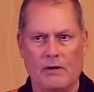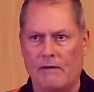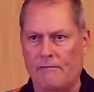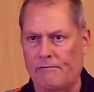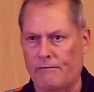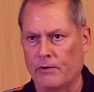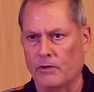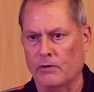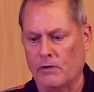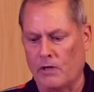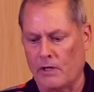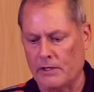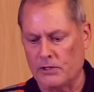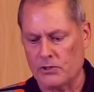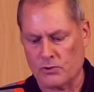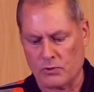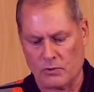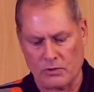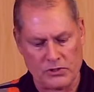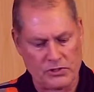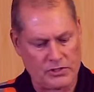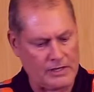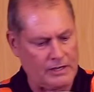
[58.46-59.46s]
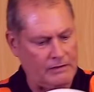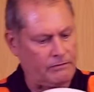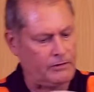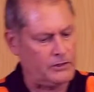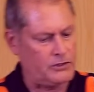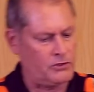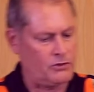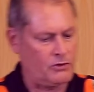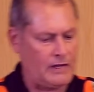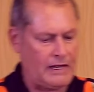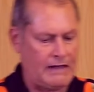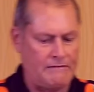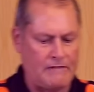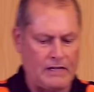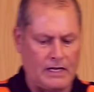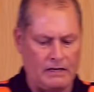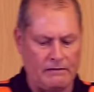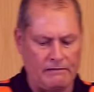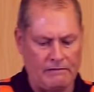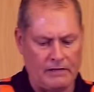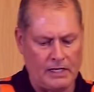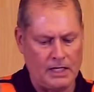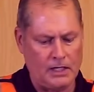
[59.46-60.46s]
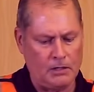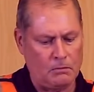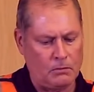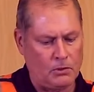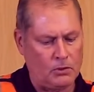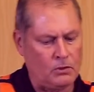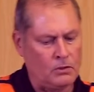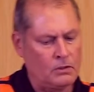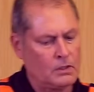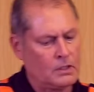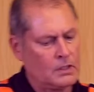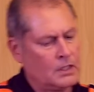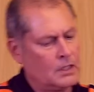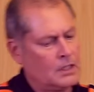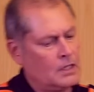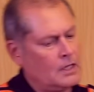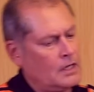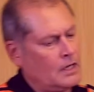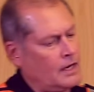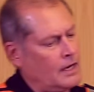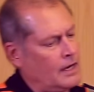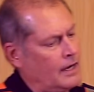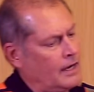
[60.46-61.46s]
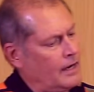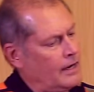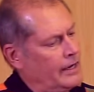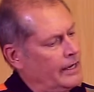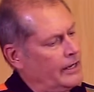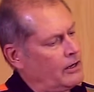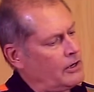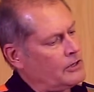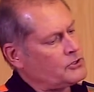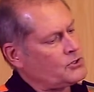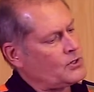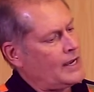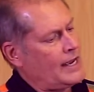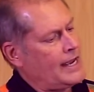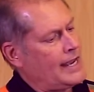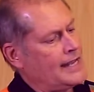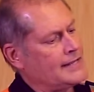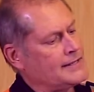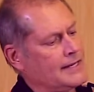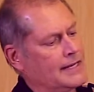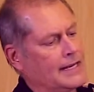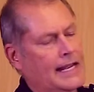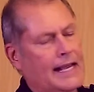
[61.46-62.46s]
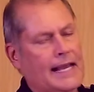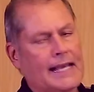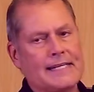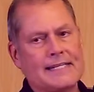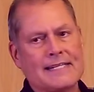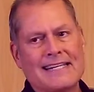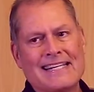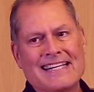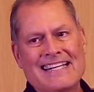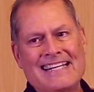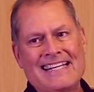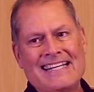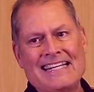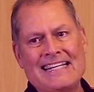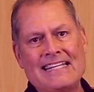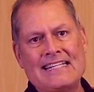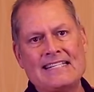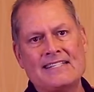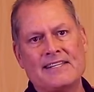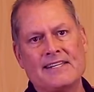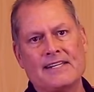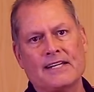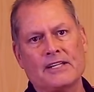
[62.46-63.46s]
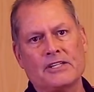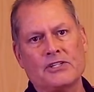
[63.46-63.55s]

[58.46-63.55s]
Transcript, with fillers: comfort and all that sort of stuff, we do have that available. Uh, it also has a nice easy